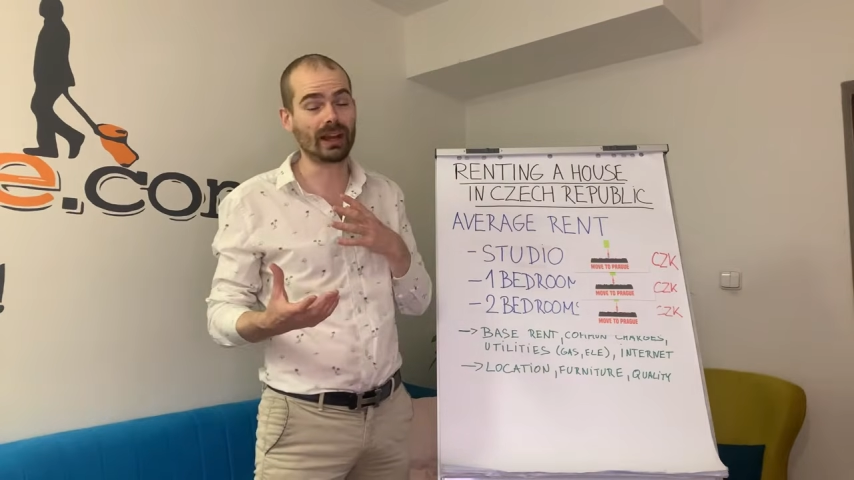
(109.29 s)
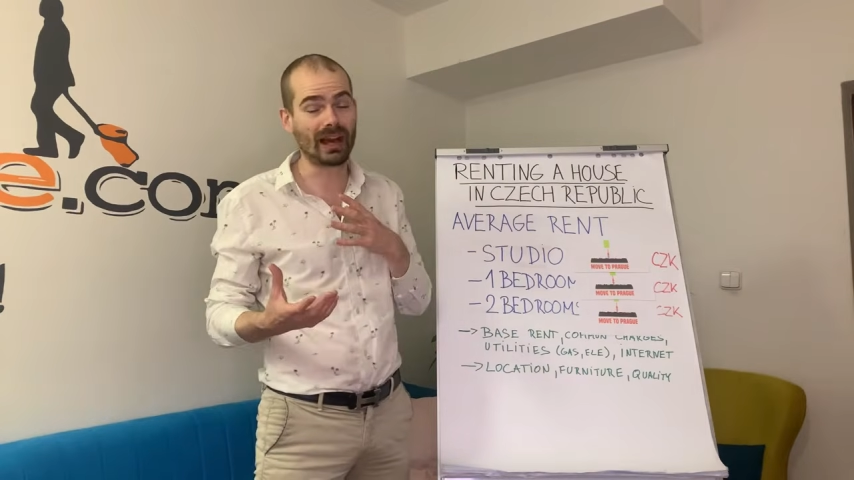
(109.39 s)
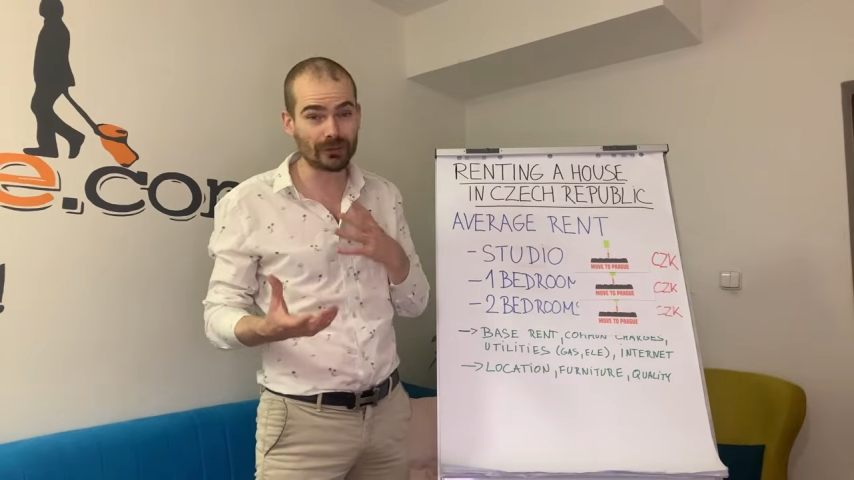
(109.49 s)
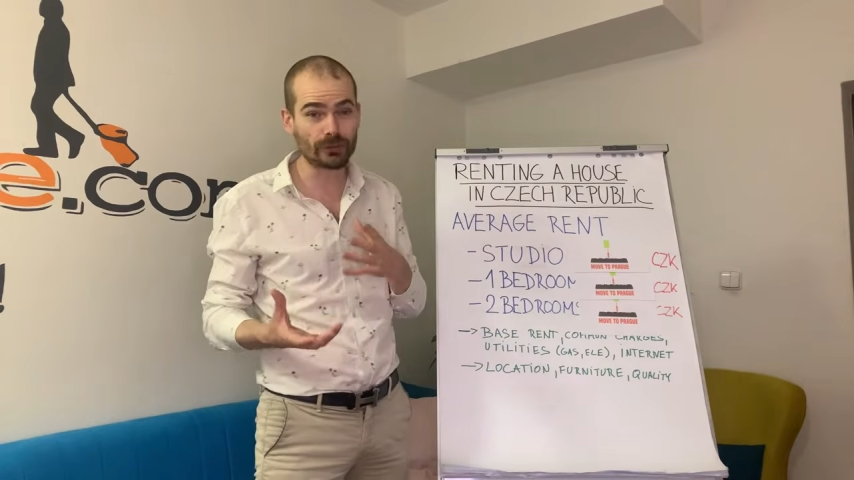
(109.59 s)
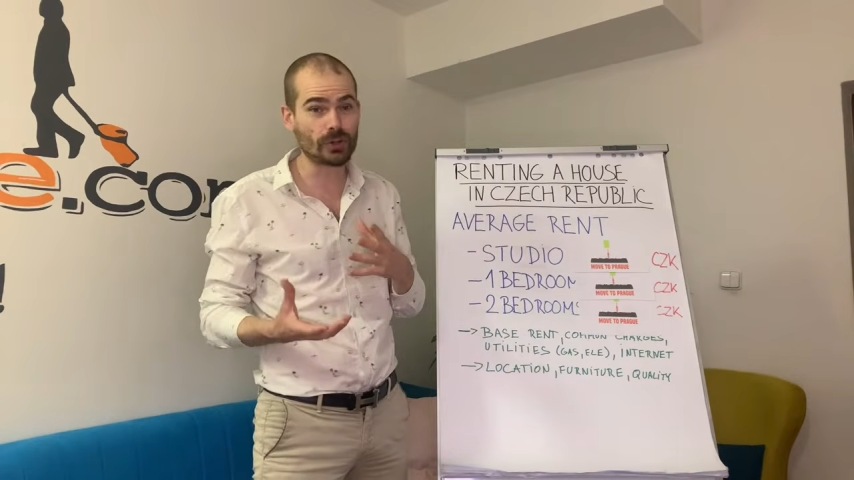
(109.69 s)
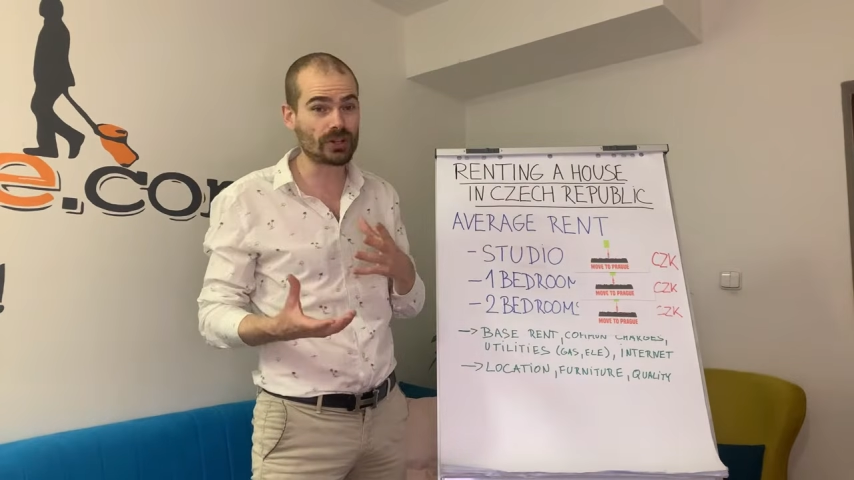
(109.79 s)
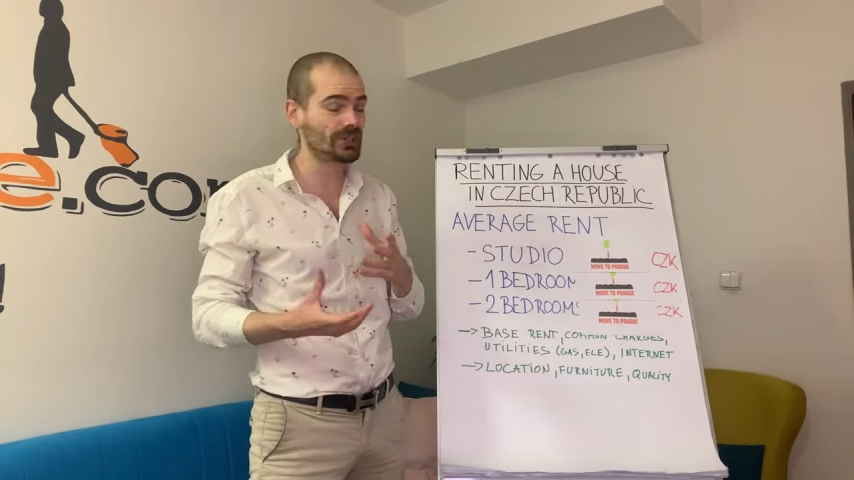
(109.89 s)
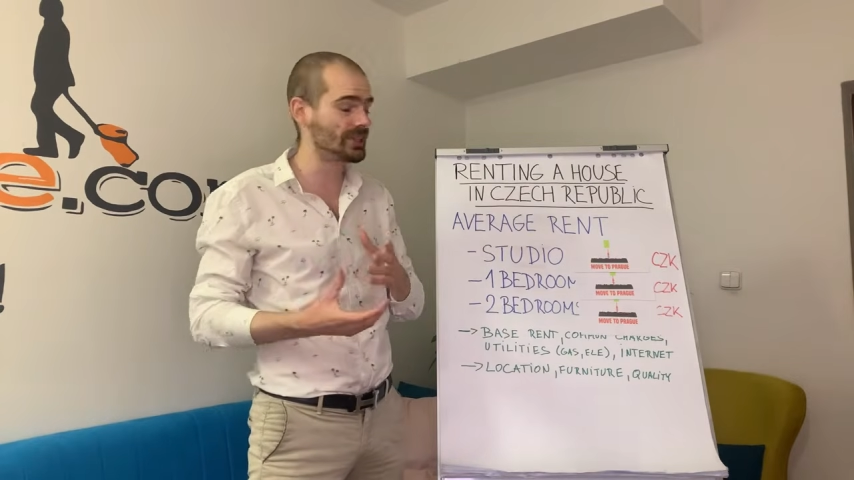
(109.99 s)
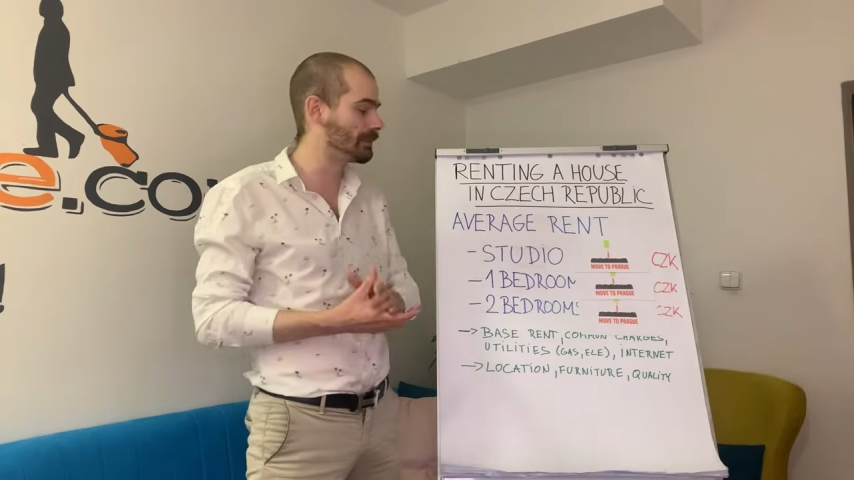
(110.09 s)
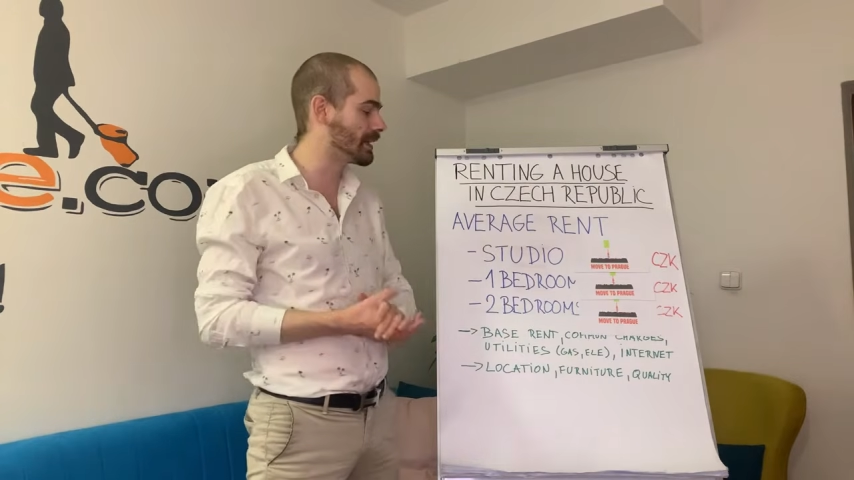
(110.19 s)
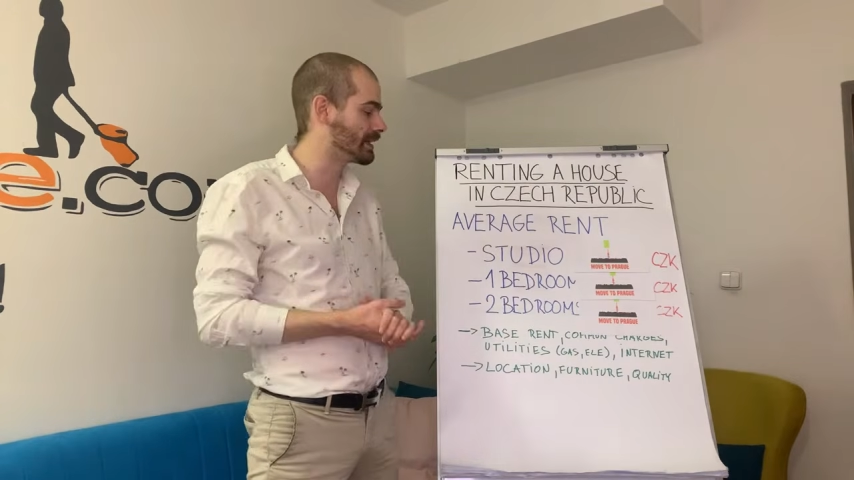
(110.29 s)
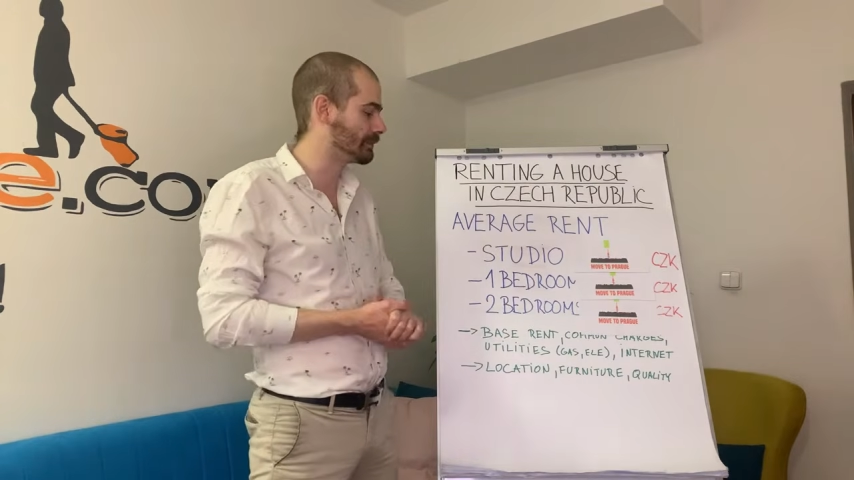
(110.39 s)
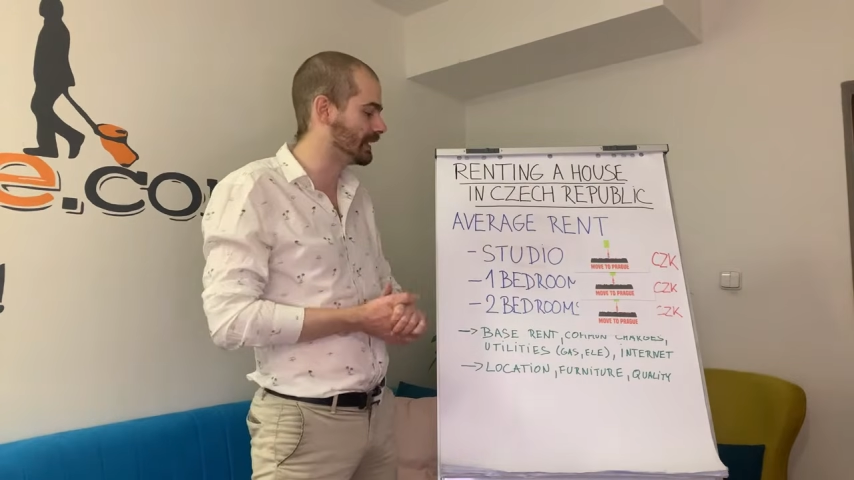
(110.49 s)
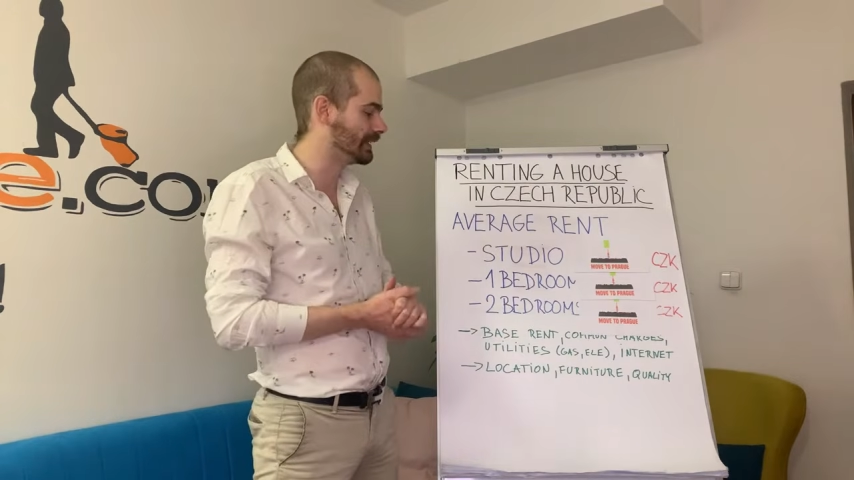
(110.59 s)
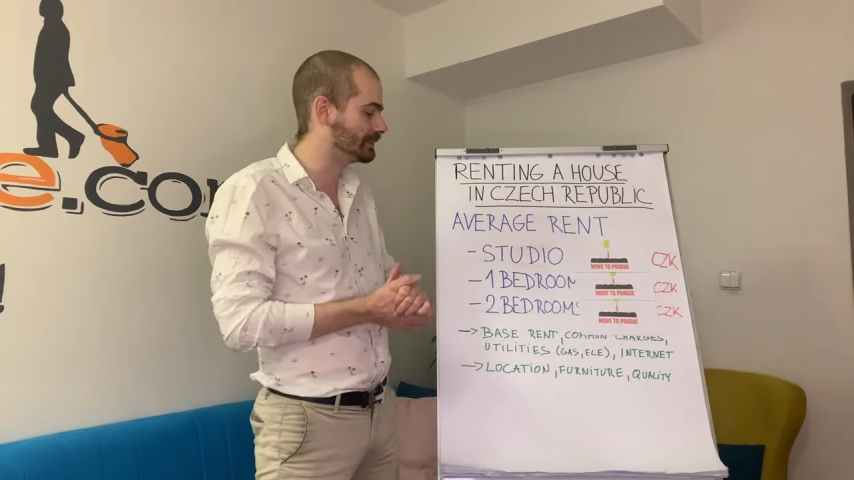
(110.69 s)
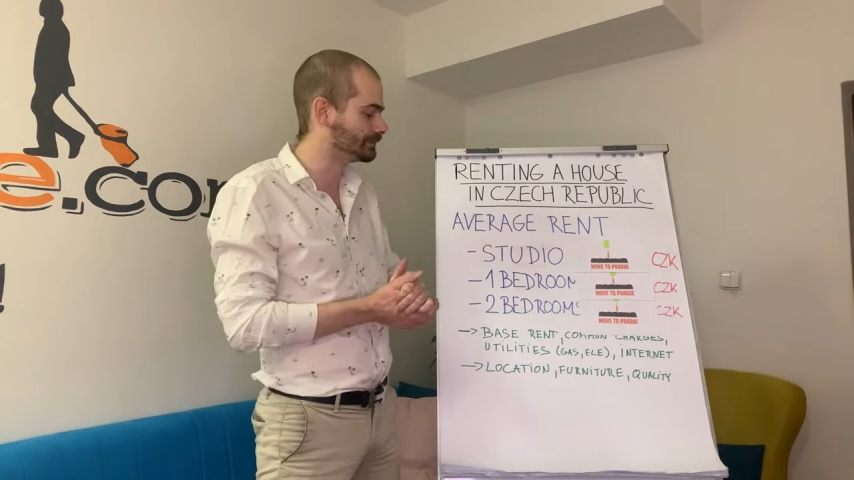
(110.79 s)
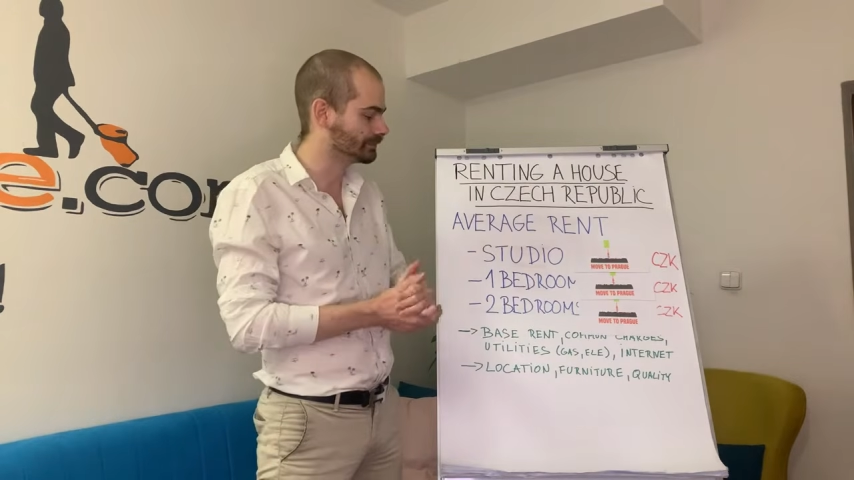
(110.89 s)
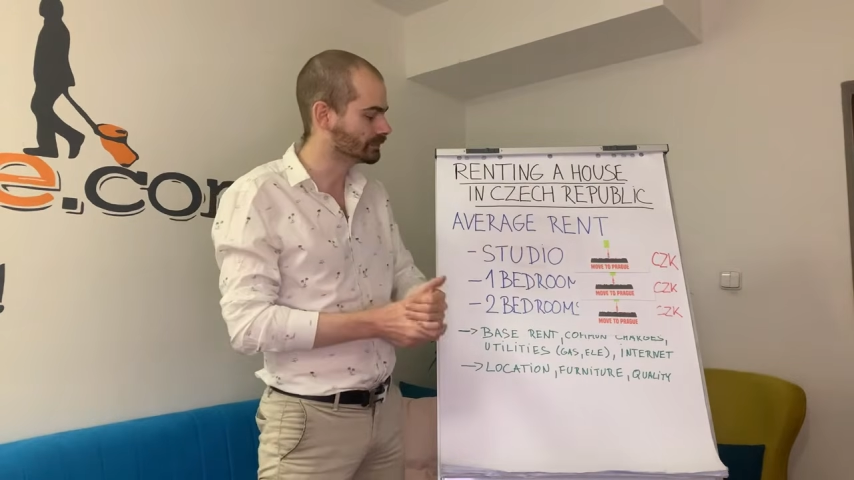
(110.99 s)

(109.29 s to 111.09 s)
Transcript: unfurnished apartment.